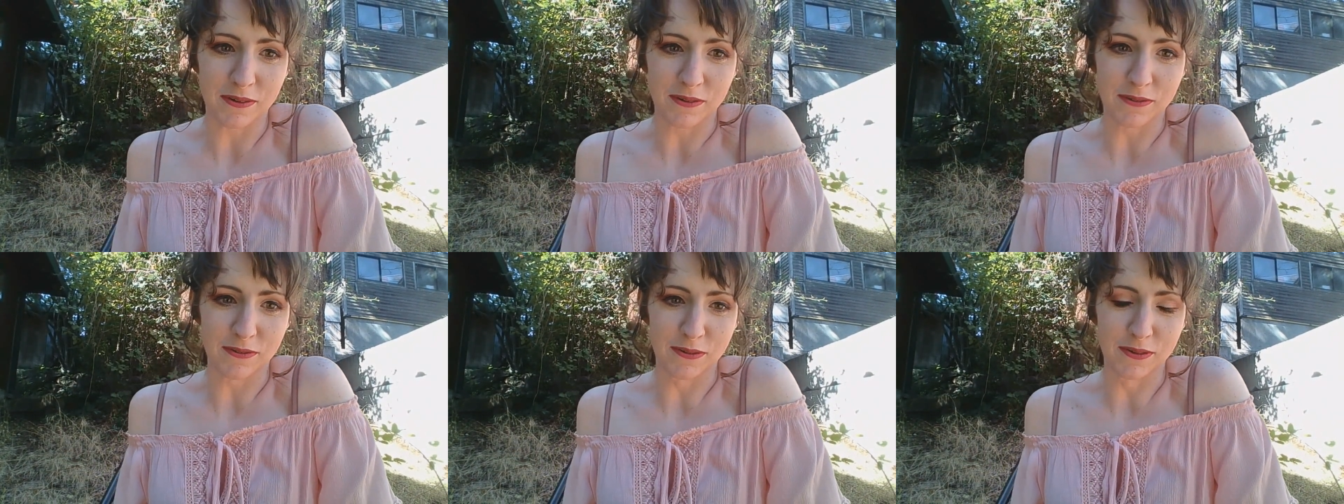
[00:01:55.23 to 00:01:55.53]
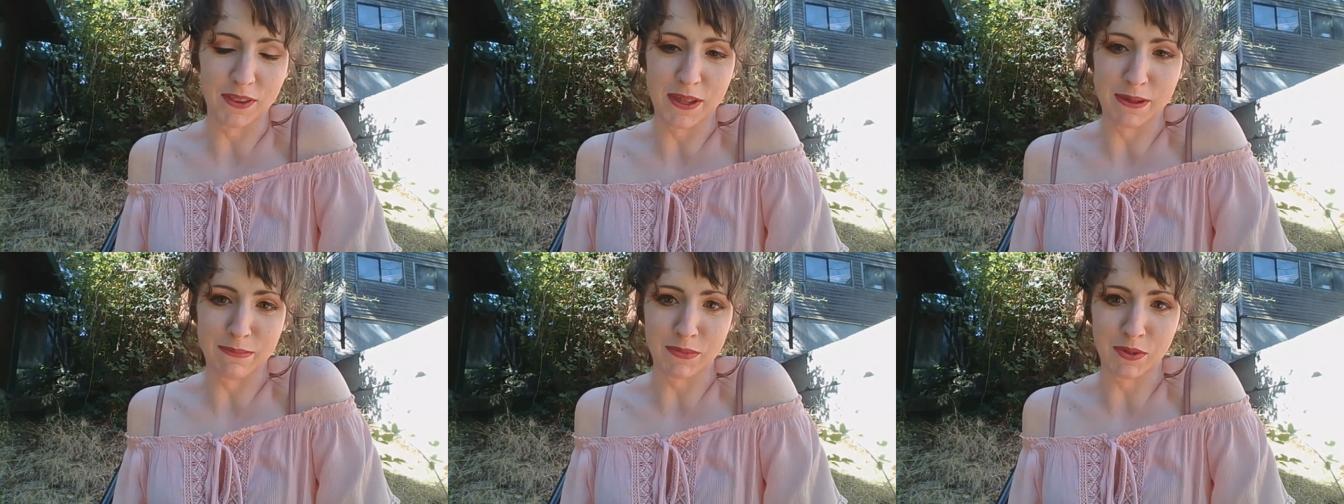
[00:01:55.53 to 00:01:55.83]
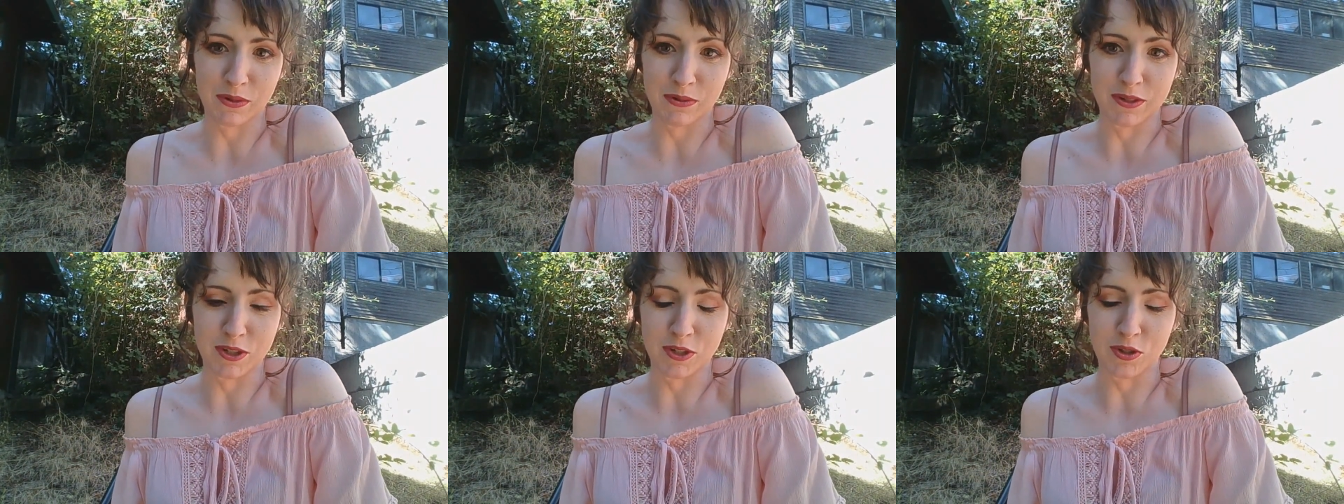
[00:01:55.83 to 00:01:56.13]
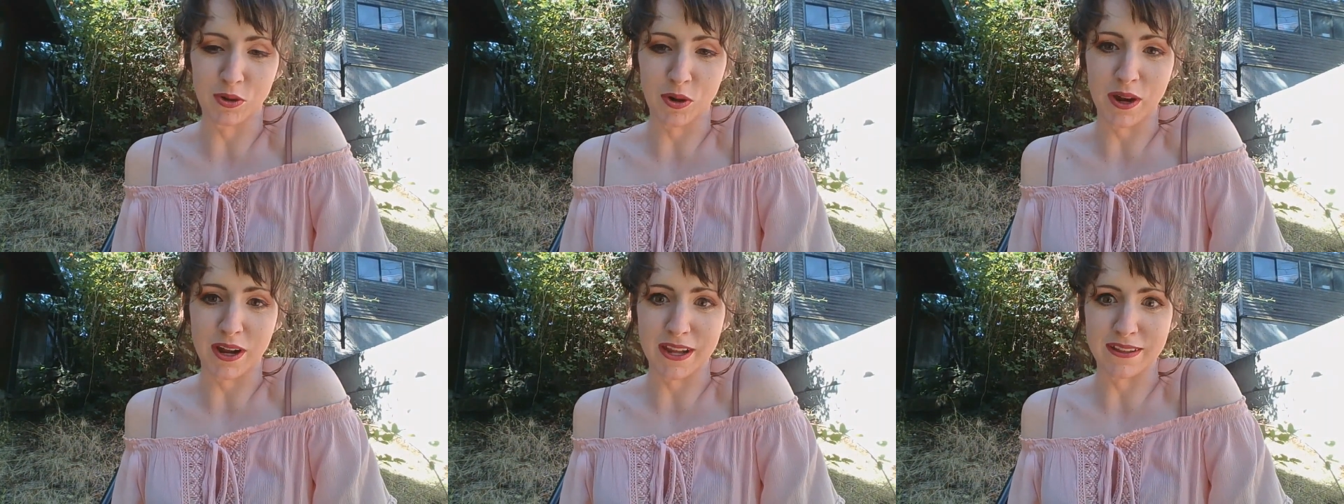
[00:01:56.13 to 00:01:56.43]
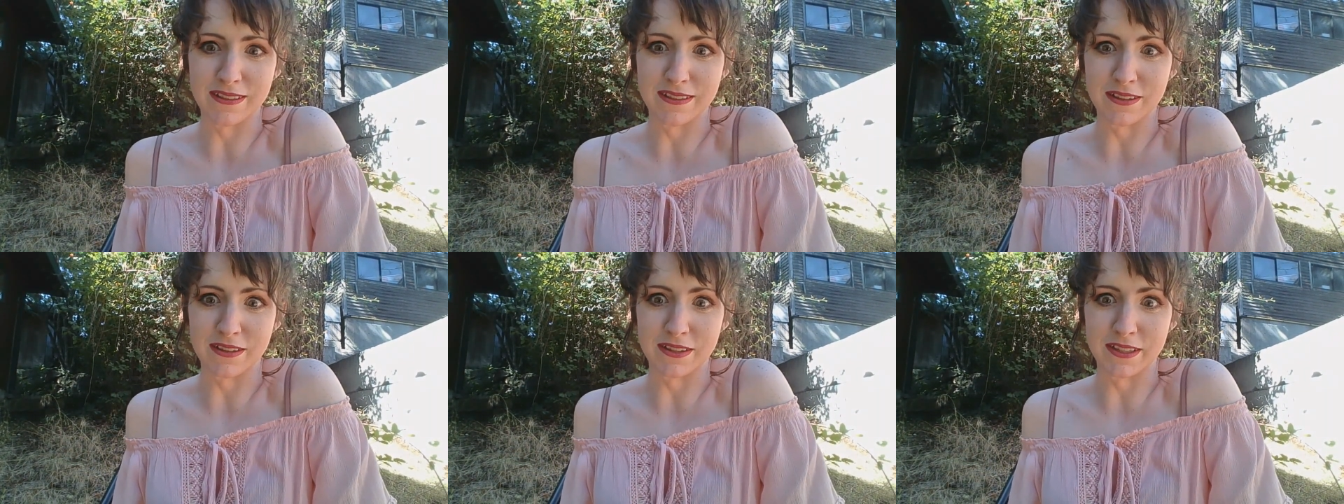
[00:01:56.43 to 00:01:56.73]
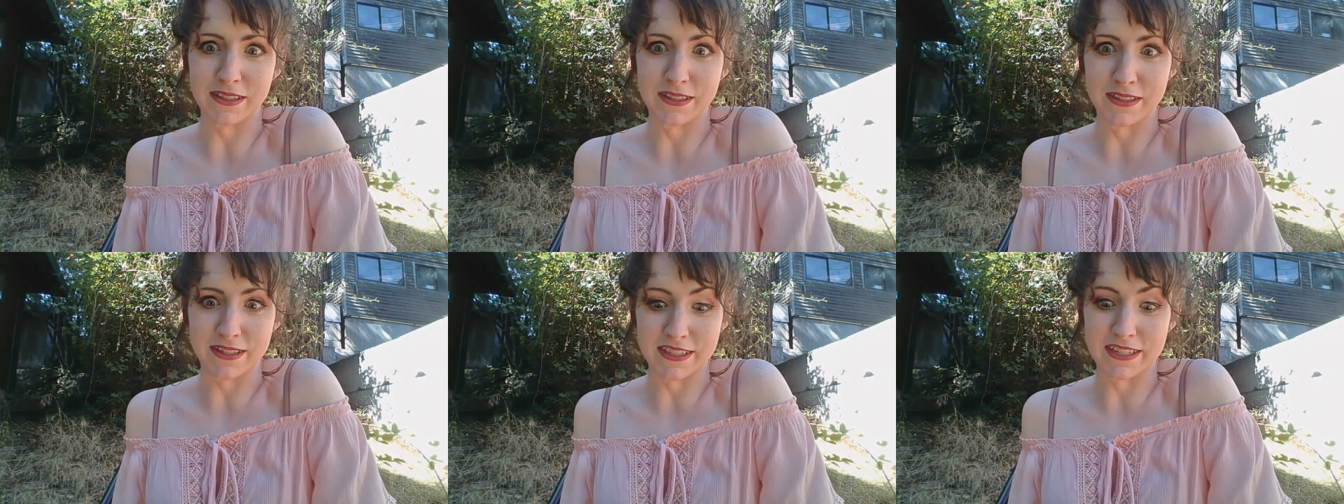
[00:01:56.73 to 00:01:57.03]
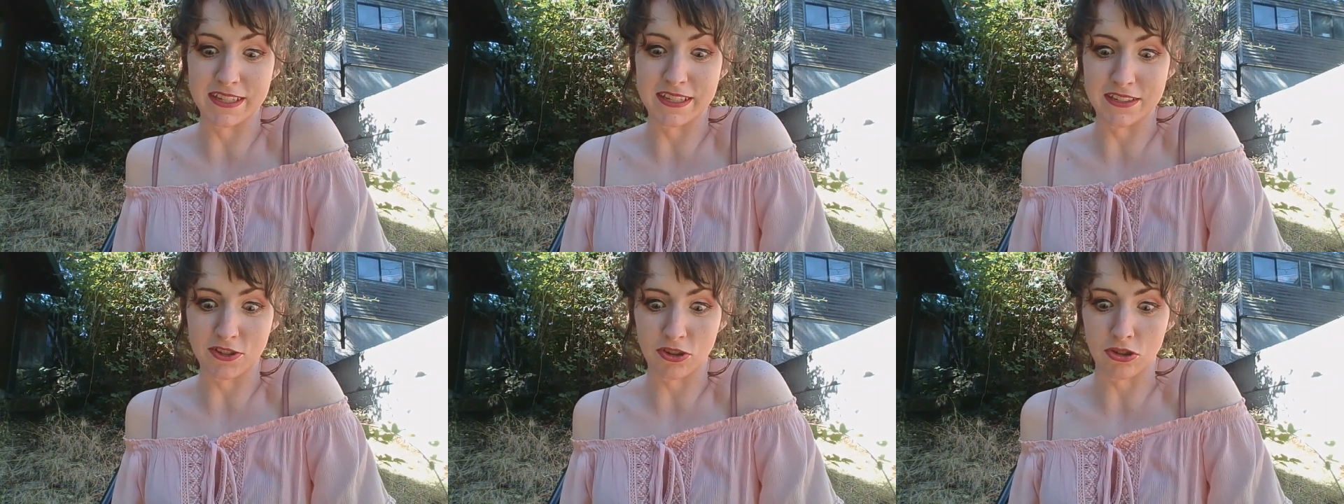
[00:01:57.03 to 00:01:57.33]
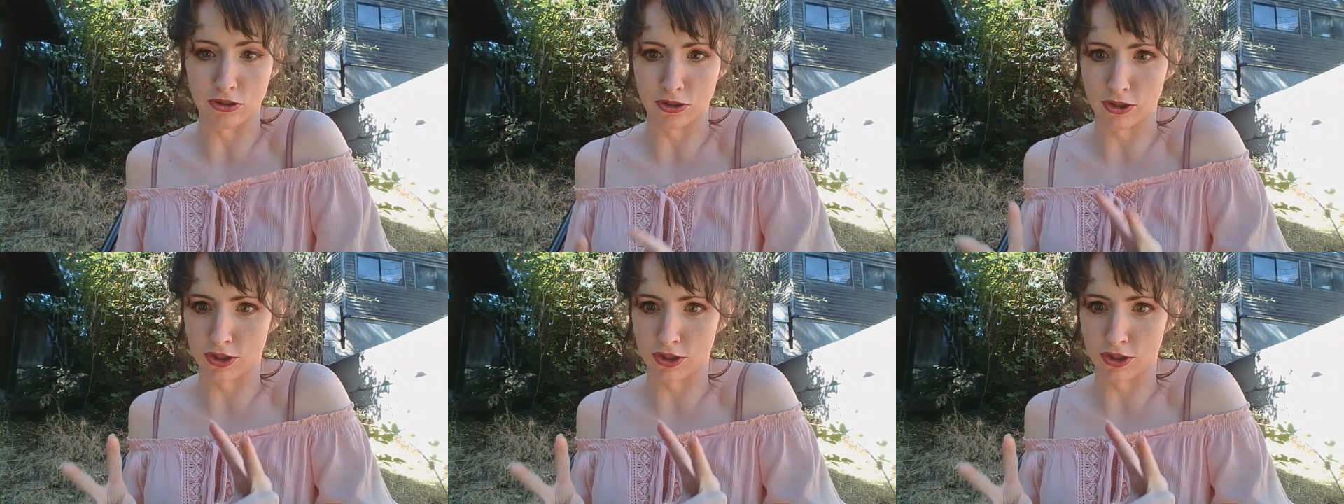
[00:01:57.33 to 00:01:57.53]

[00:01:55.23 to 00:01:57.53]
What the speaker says: for them to enjoy. And like, these